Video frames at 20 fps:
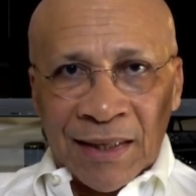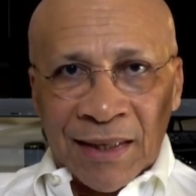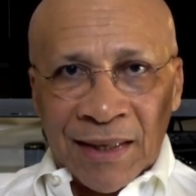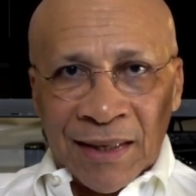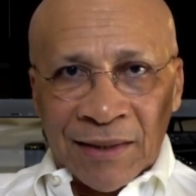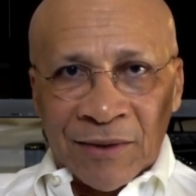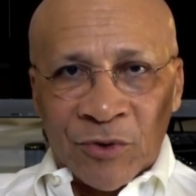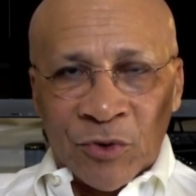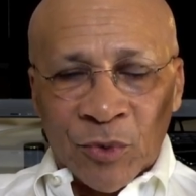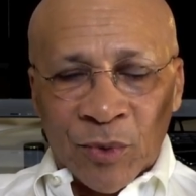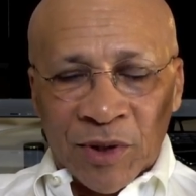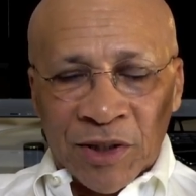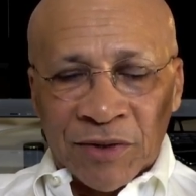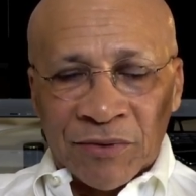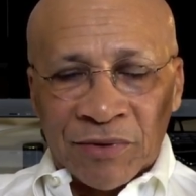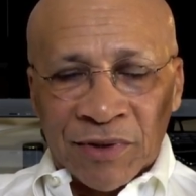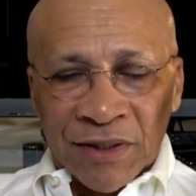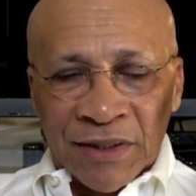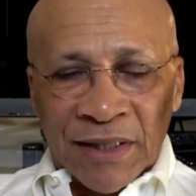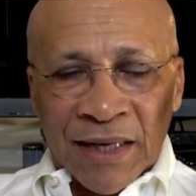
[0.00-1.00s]

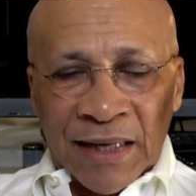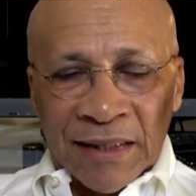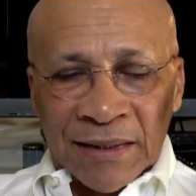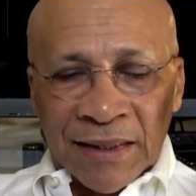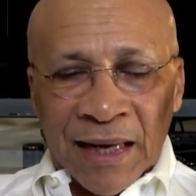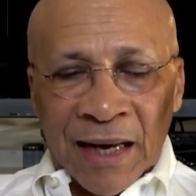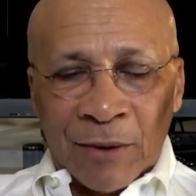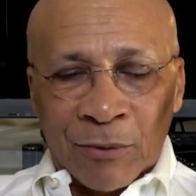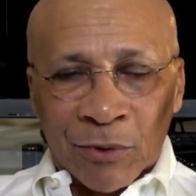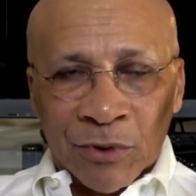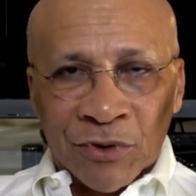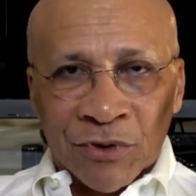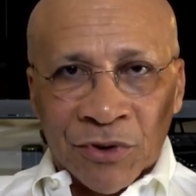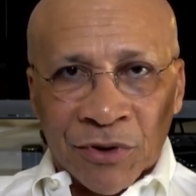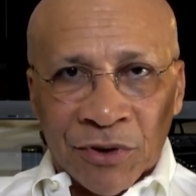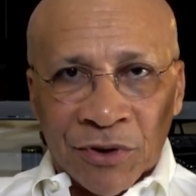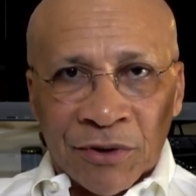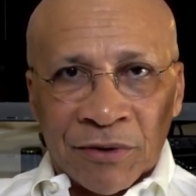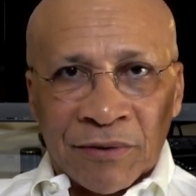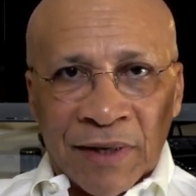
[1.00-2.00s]
intuitively that I was
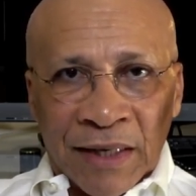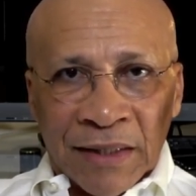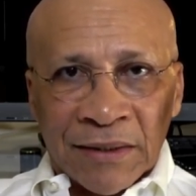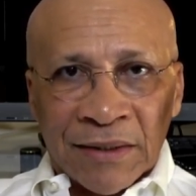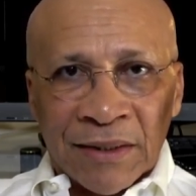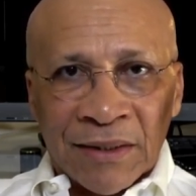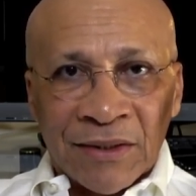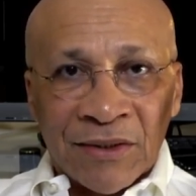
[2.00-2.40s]
correct.